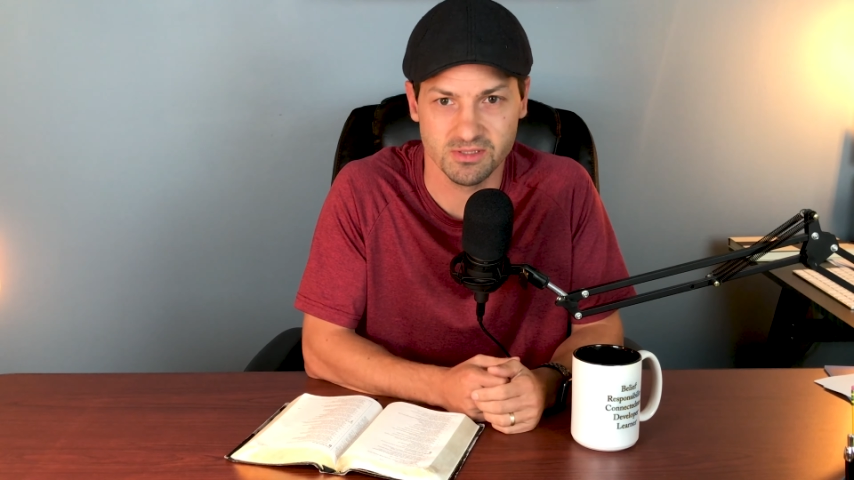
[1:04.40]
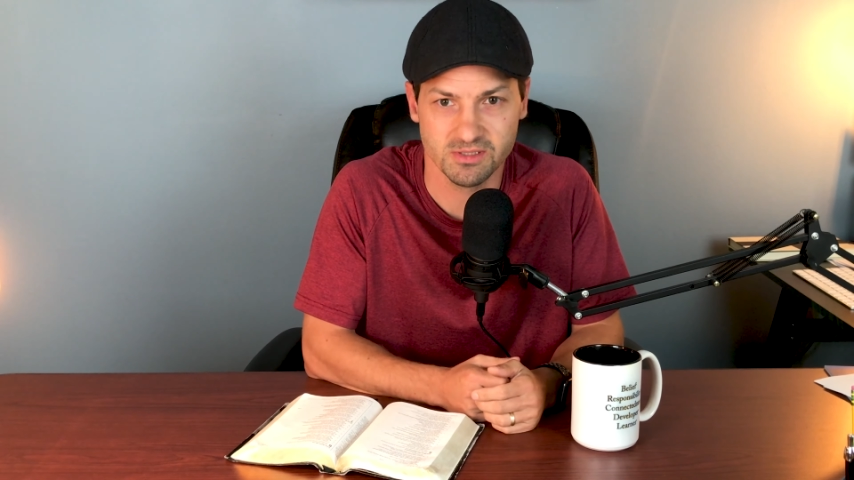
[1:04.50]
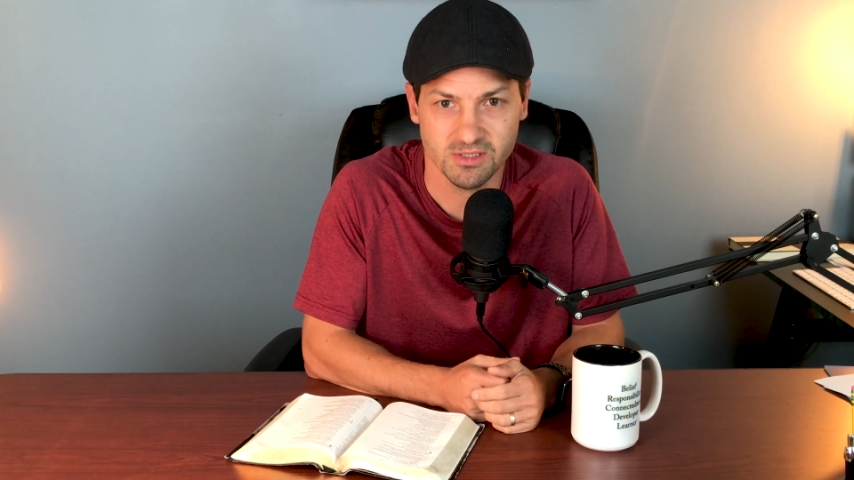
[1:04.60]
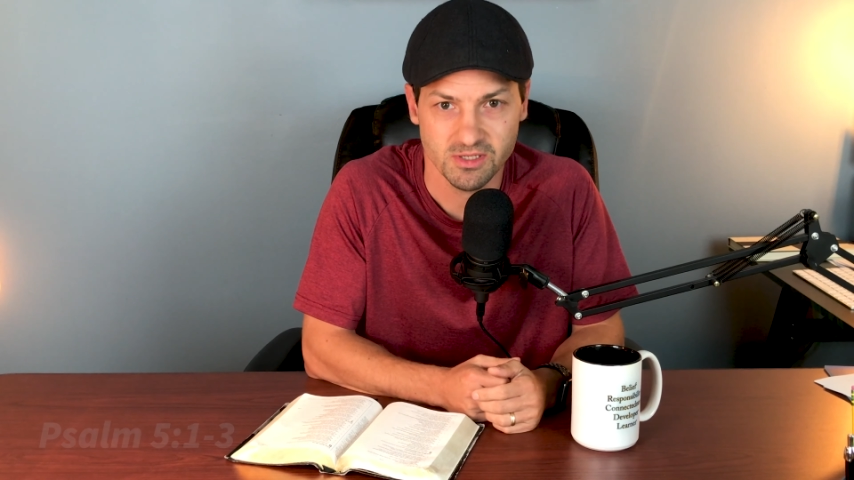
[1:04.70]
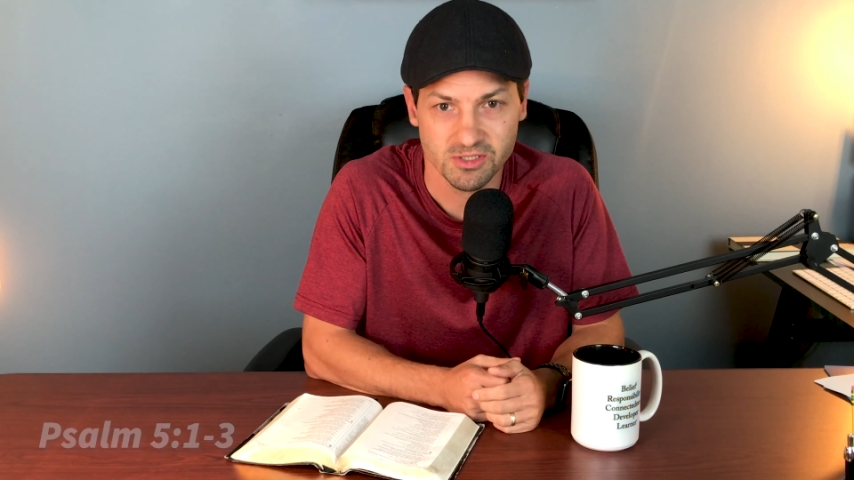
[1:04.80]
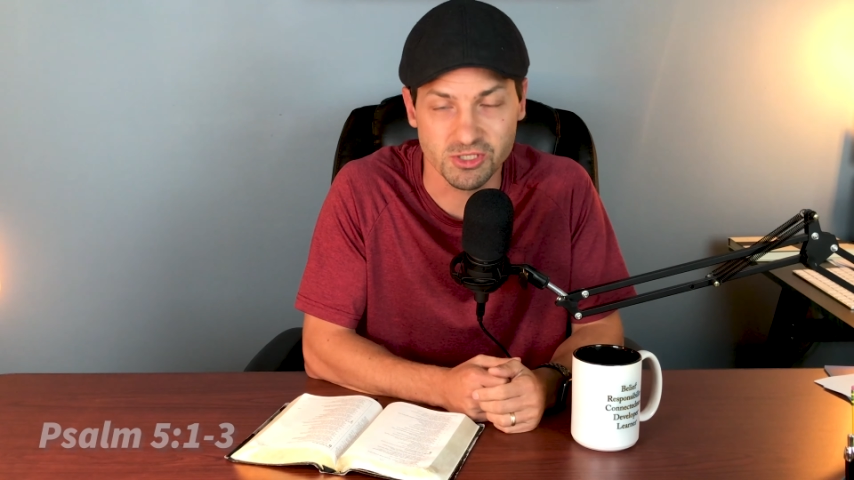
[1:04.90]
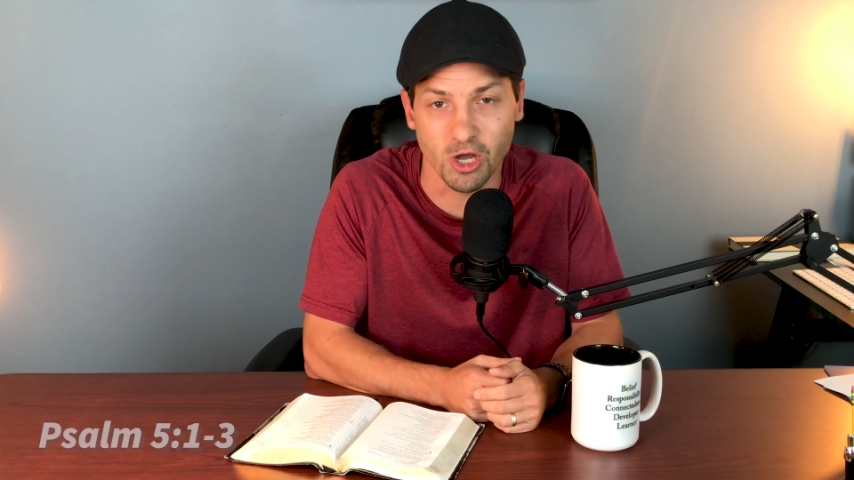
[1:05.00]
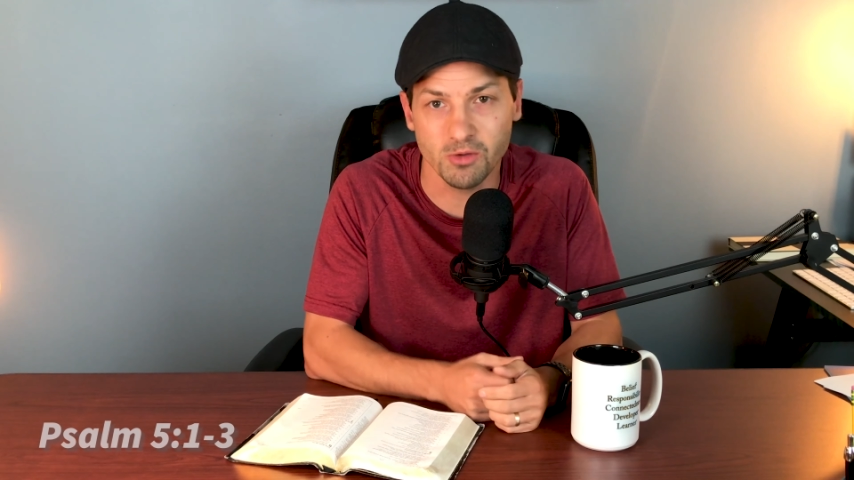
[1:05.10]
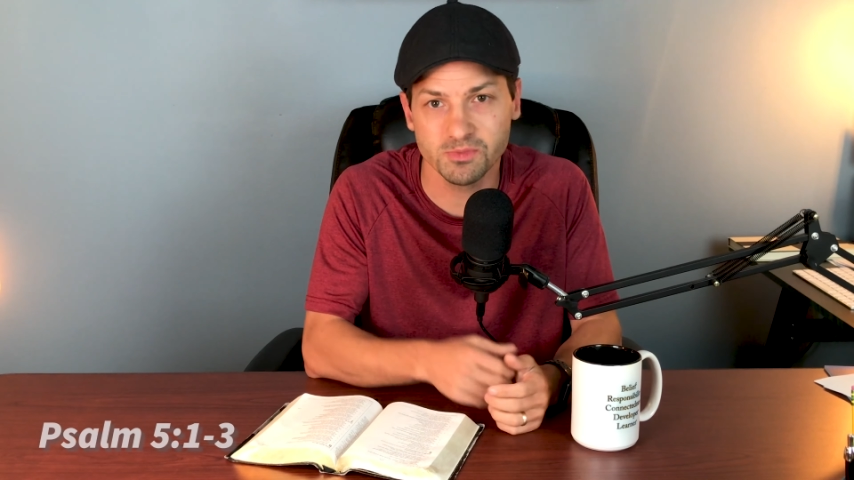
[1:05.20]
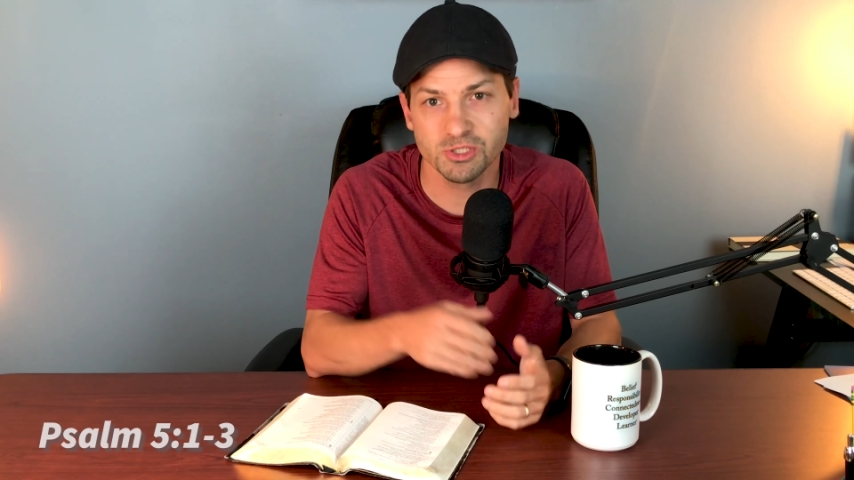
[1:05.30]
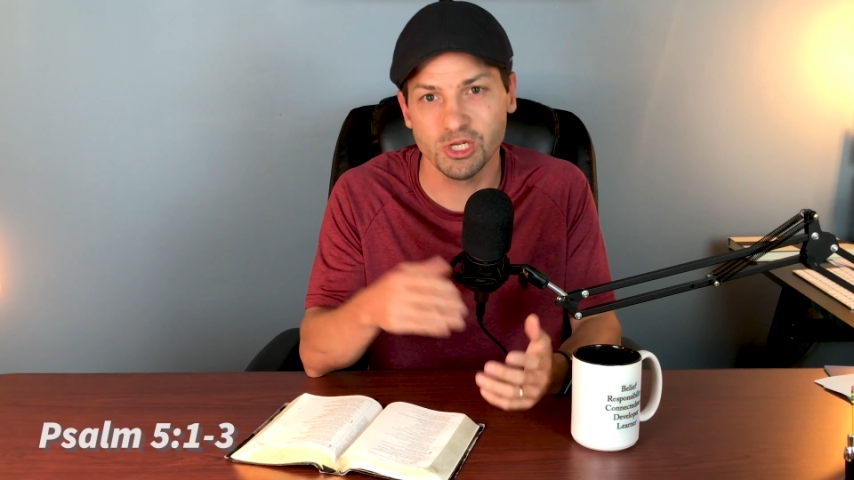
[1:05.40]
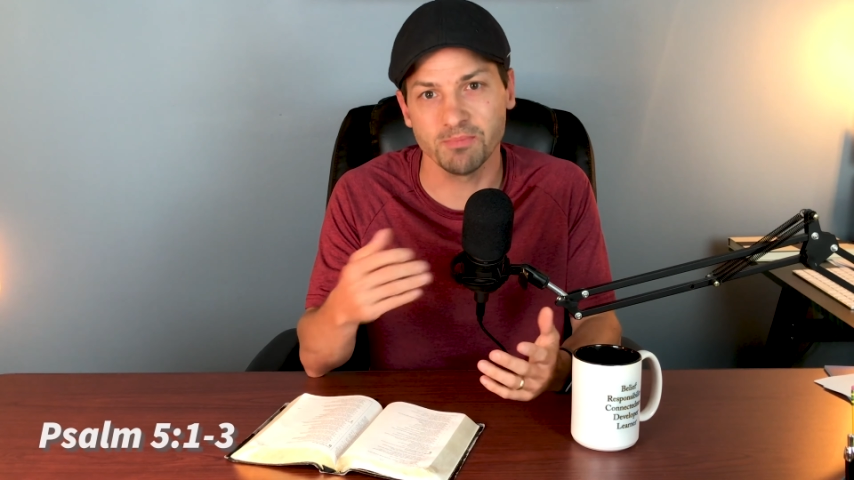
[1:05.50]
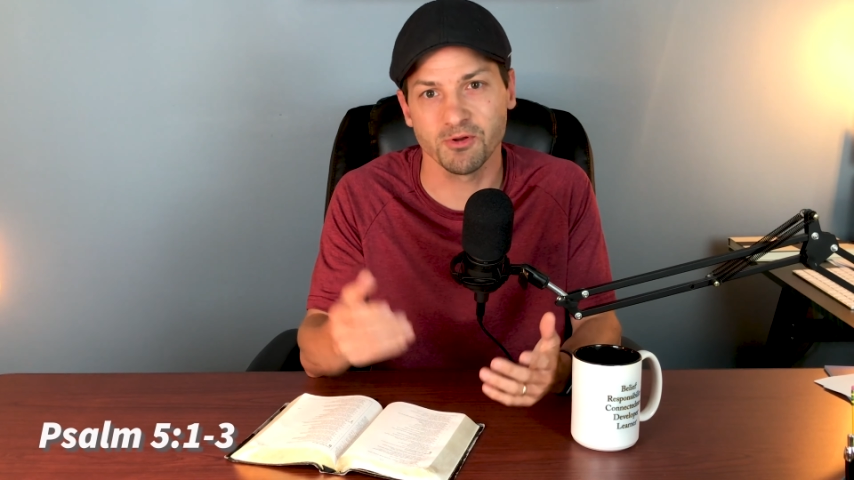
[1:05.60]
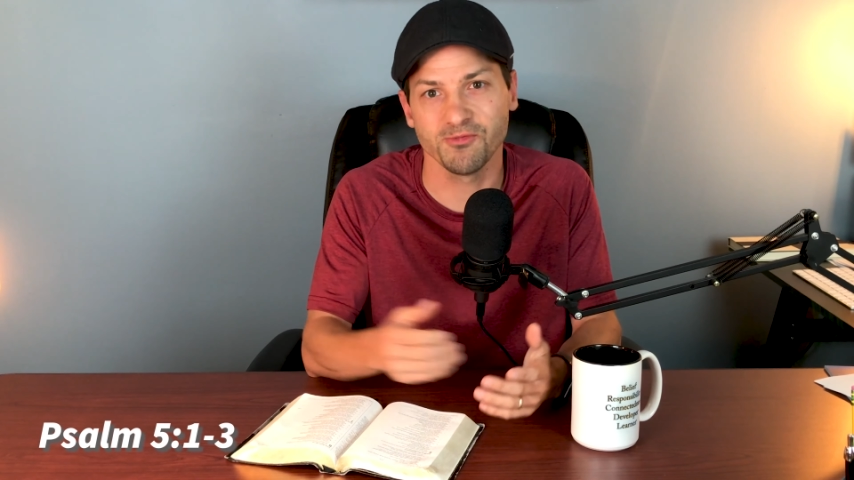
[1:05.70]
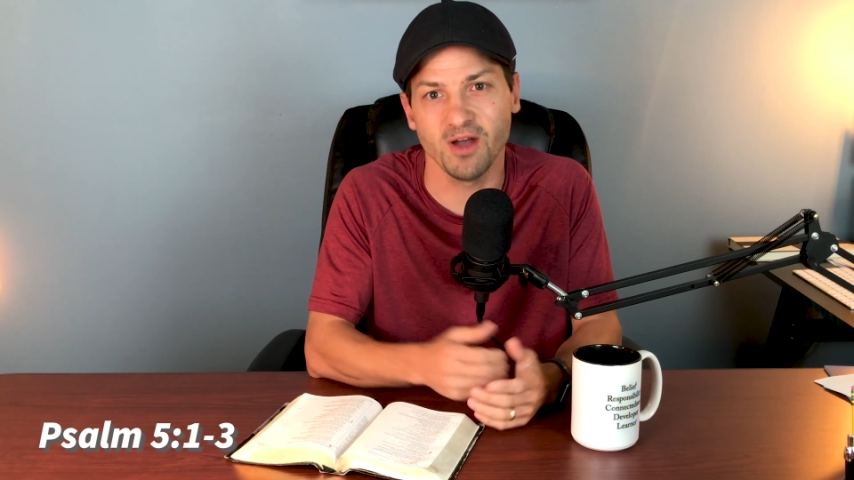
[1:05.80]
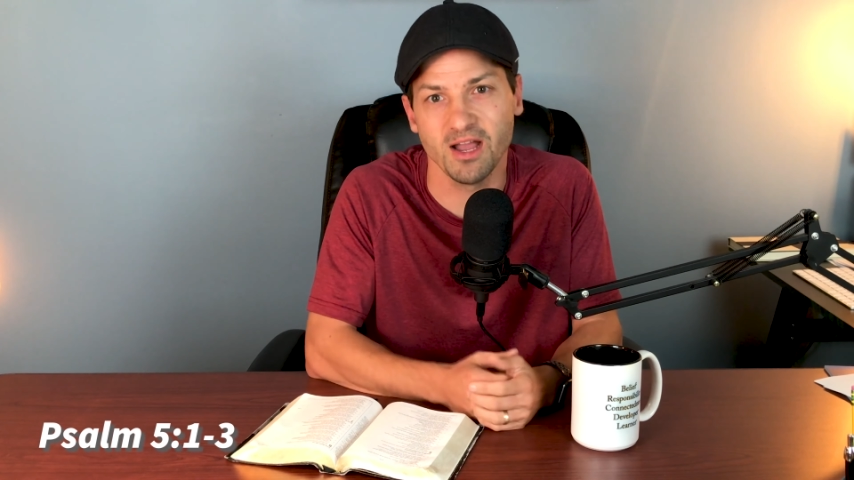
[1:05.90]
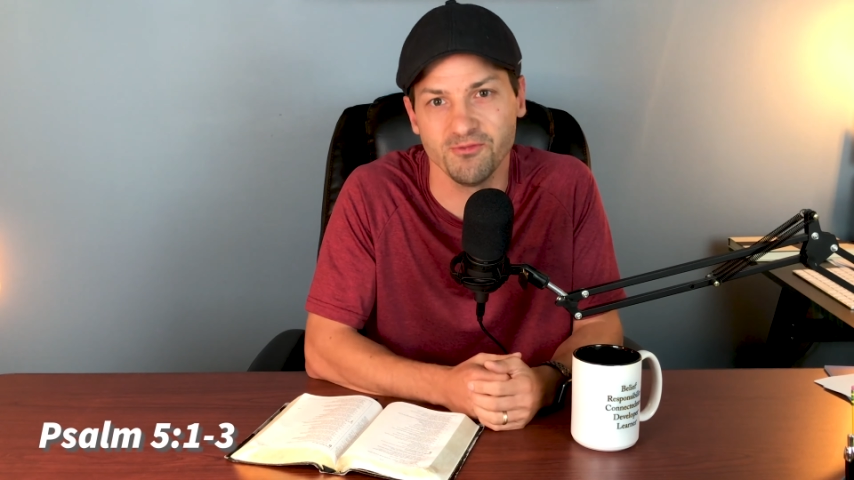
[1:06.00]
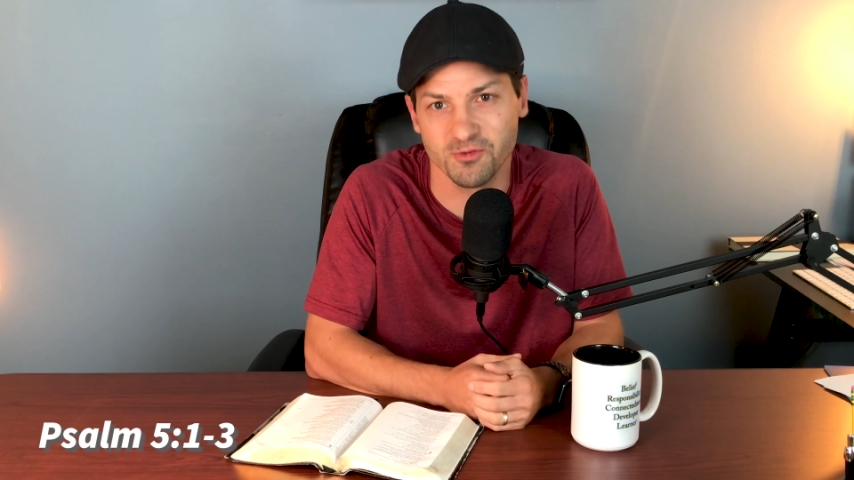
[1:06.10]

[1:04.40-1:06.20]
us. Psalms chapter five,